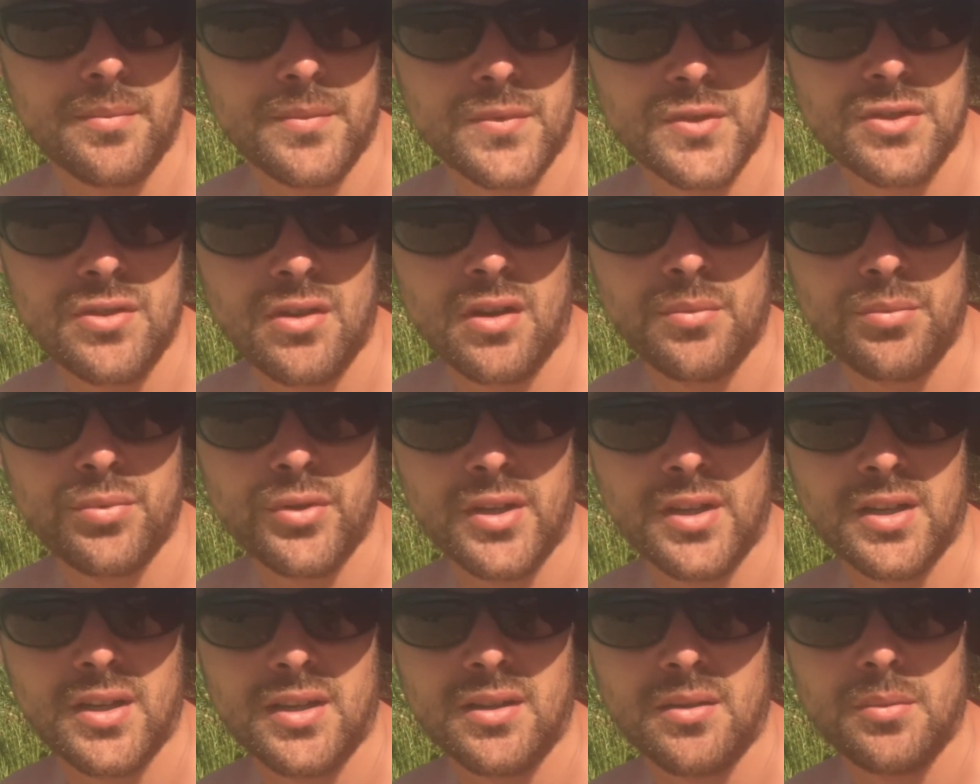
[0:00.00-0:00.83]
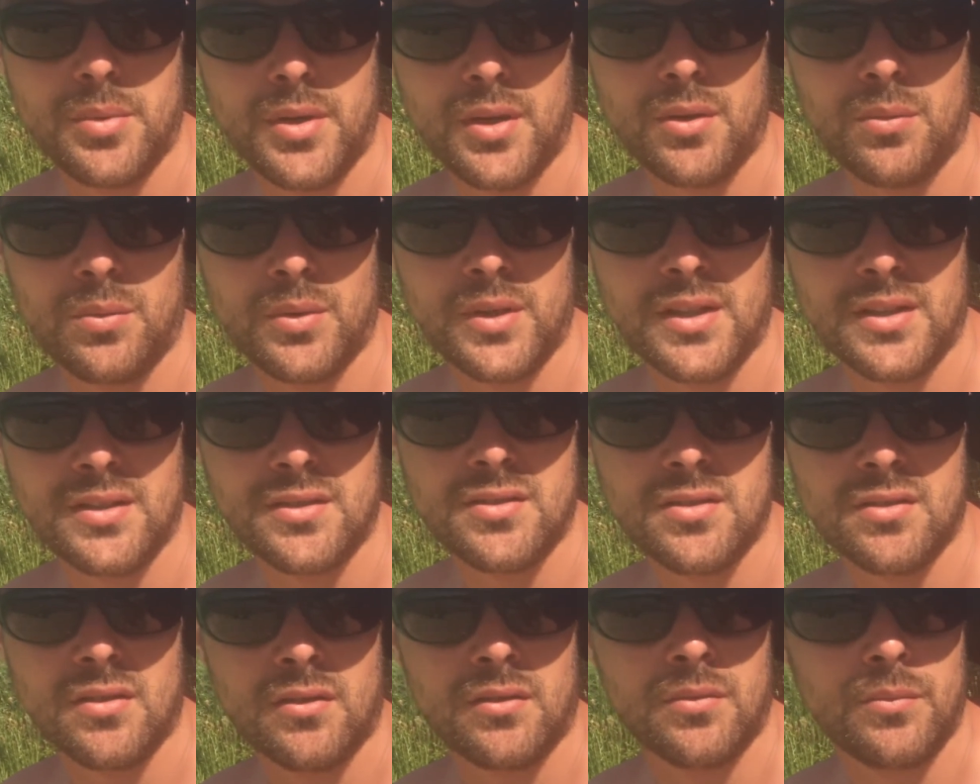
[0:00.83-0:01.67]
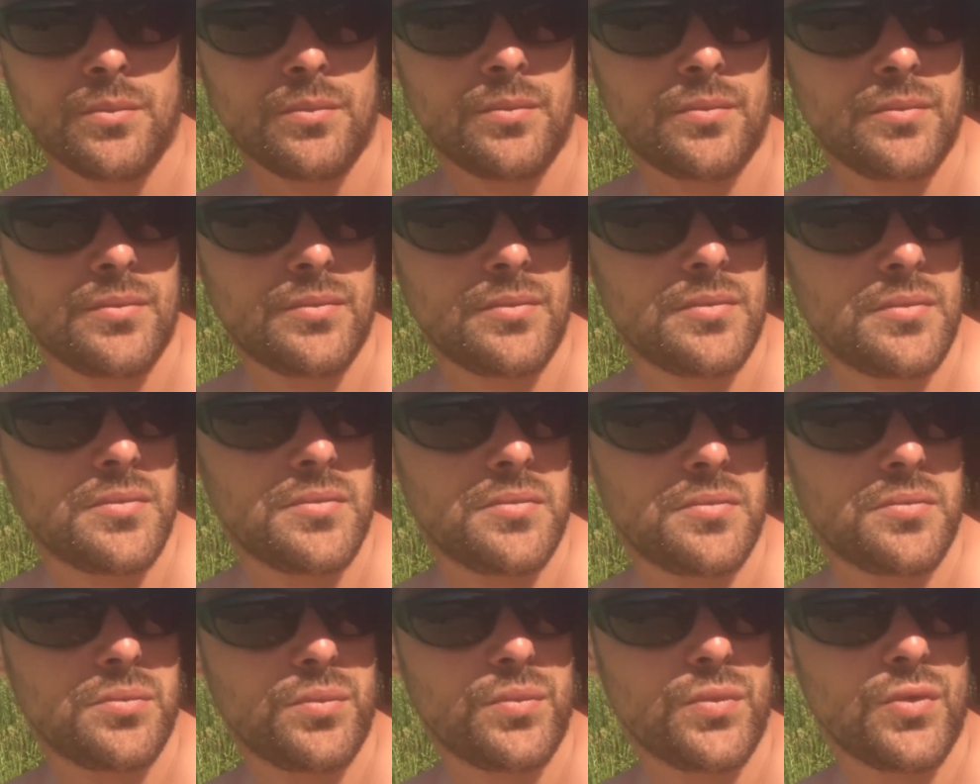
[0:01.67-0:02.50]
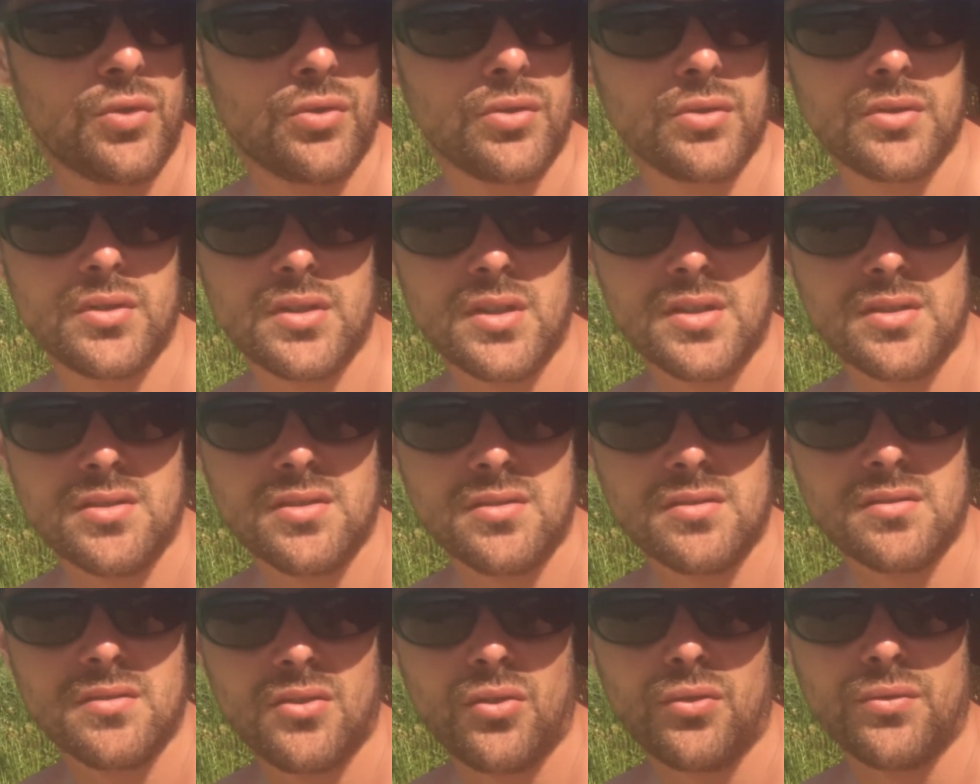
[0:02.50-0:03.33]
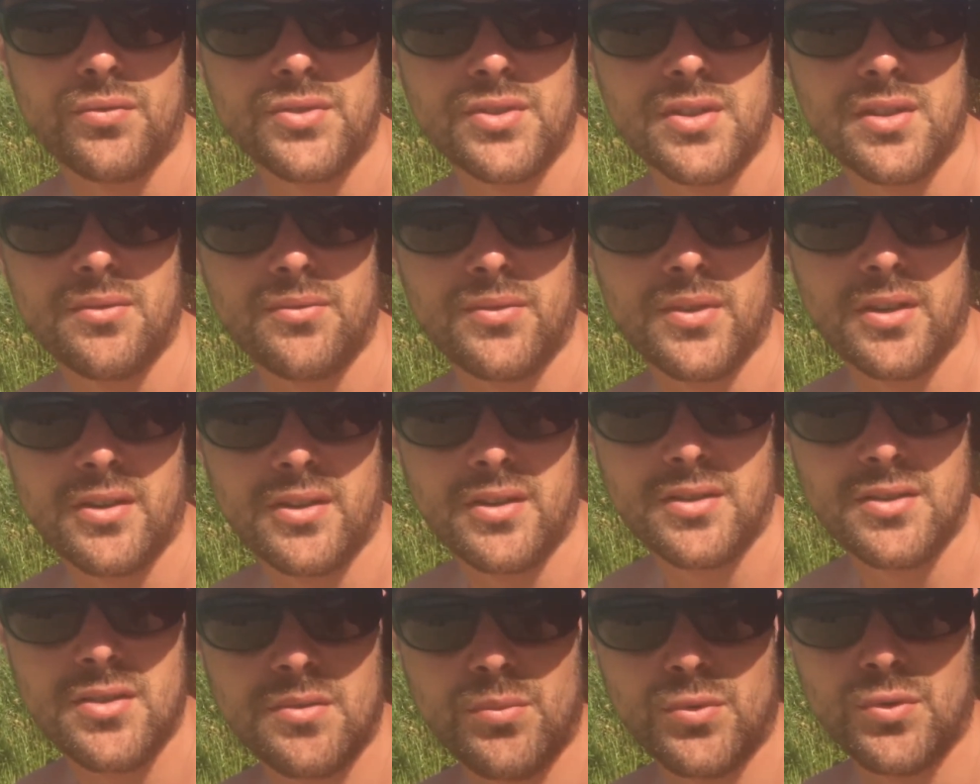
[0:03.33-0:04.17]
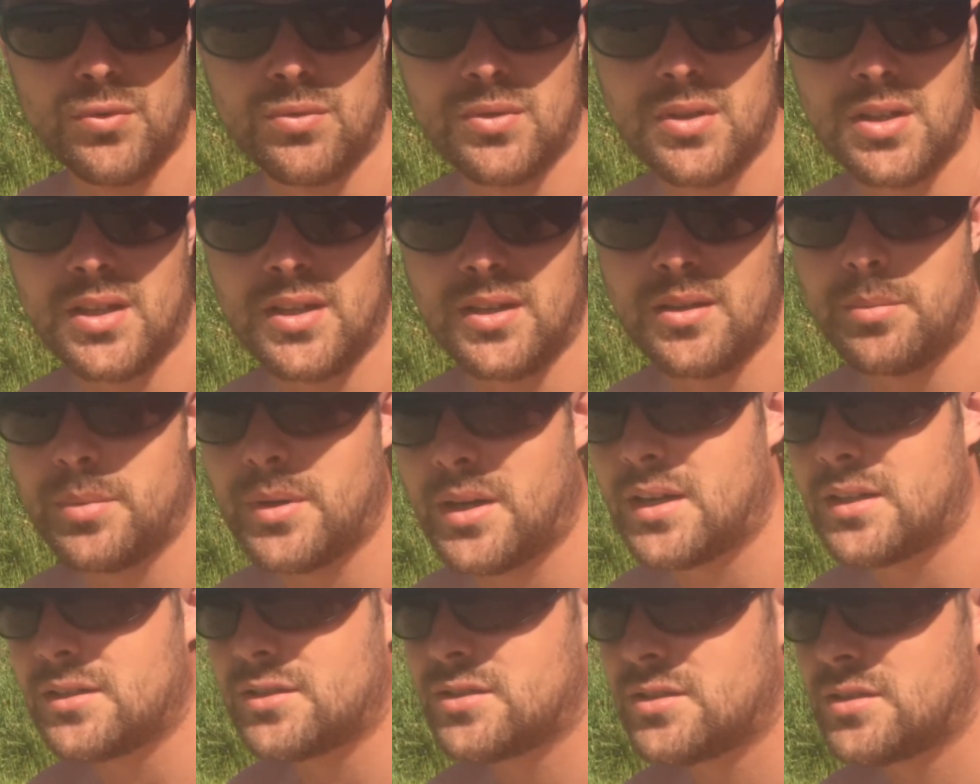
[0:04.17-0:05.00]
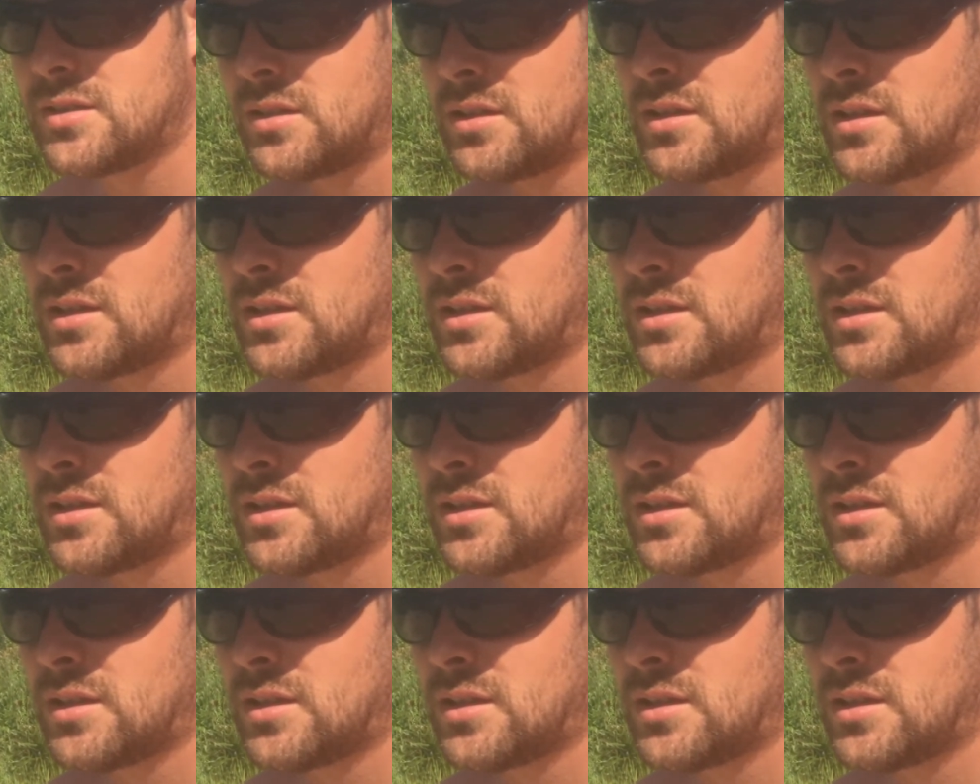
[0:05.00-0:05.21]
Started bringing in a bit of weed, so look, it's obviously a very small clear patch,